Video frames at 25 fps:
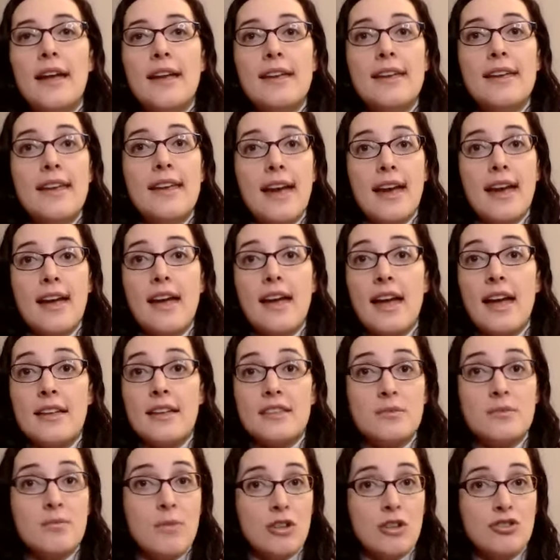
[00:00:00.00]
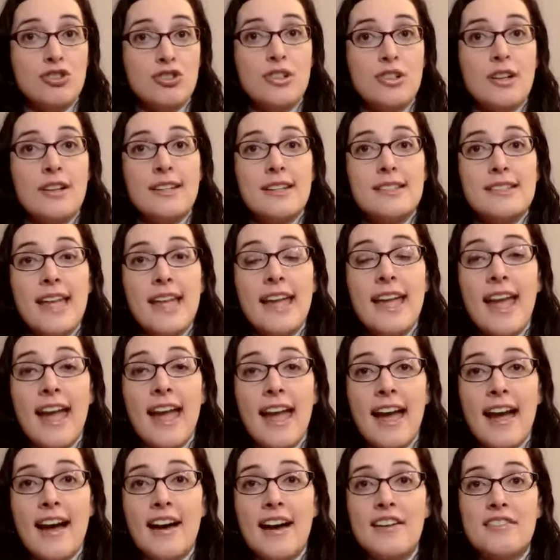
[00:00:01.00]
get as much done as I
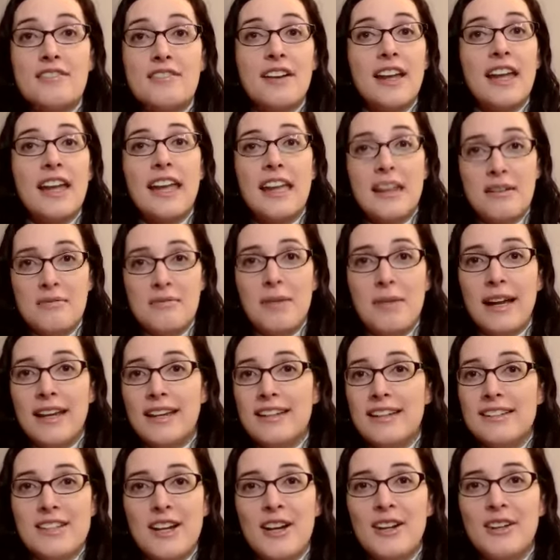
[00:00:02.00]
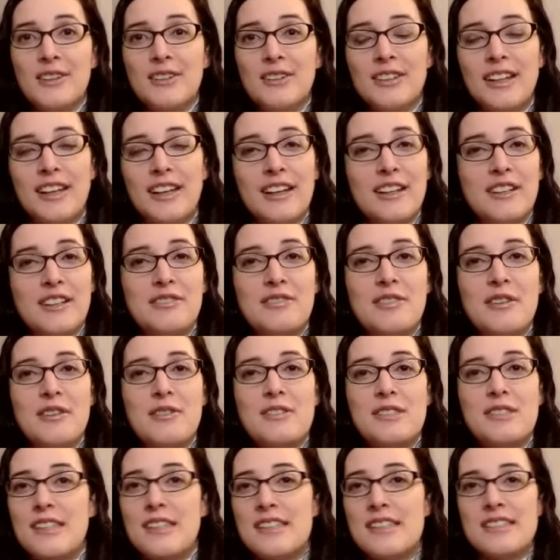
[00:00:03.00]
have in my entire life
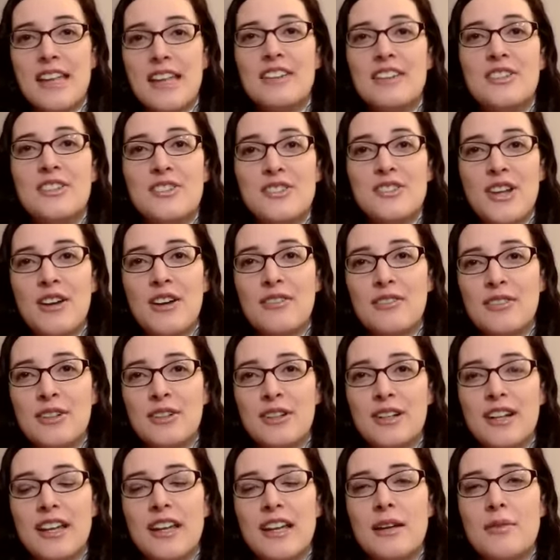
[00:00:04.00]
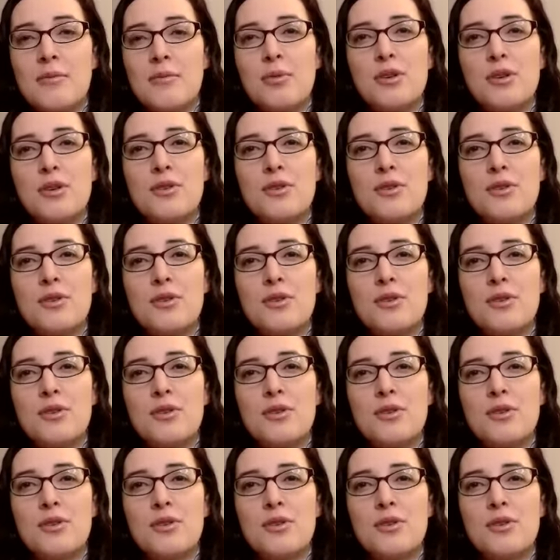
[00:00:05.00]
since I discovered it.